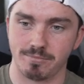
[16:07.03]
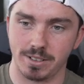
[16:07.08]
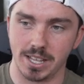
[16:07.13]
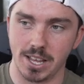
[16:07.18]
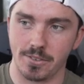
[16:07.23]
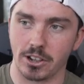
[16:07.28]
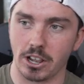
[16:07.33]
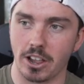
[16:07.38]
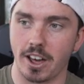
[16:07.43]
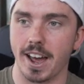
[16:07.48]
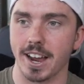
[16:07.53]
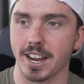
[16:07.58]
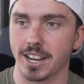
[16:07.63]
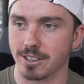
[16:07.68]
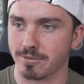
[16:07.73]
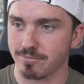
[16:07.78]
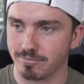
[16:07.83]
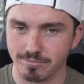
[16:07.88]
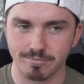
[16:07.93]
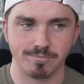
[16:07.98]
Leave a like,
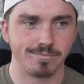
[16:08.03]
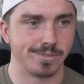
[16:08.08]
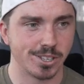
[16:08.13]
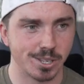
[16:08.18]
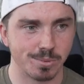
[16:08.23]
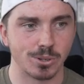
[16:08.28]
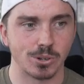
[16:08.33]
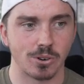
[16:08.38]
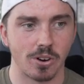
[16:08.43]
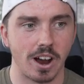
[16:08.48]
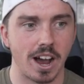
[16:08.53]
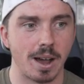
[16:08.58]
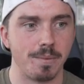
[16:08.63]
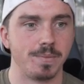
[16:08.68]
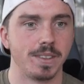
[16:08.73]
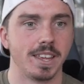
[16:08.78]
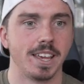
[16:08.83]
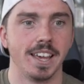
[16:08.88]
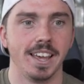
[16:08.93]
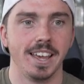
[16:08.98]

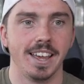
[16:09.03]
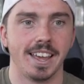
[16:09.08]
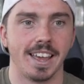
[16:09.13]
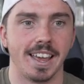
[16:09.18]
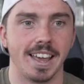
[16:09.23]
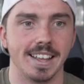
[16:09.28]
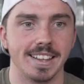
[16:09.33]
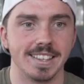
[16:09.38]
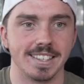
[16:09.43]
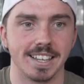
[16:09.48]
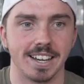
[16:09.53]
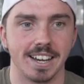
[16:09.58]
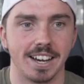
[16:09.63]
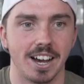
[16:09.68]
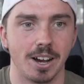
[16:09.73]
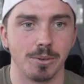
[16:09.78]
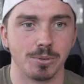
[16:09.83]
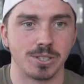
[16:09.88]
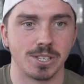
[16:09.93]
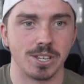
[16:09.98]
subscribe, and
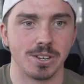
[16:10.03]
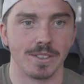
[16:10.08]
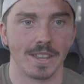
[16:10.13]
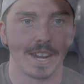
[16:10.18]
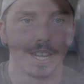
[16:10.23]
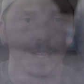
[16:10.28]
I will see you in the next